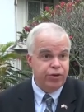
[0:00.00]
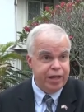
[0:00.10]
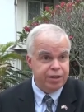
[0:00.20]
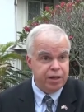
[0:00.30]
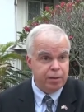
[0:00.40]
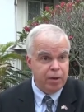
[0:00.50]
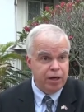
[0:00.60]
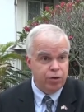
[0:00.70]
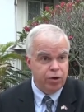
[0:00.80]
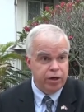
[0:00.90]
they're an ethnic
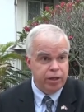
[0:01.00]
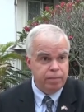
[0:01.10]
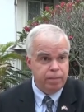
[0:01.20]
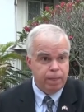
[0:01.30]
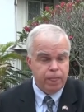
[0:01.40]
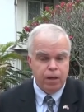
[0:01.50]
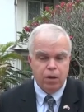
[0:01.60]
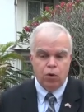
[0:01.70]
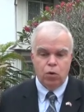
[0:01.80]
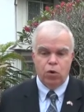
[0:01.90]
minority,
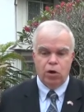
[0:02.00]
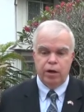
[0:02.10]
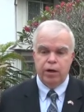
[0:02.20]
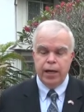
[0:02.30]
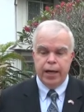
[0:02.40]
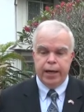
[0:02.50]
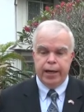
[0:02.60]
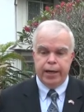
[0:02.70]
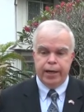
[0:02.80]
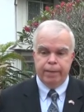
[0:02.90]
or
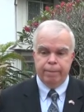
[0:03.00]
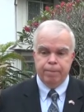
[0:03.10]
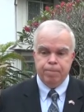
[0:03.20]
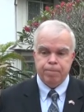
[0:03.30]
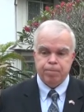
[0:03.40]
um,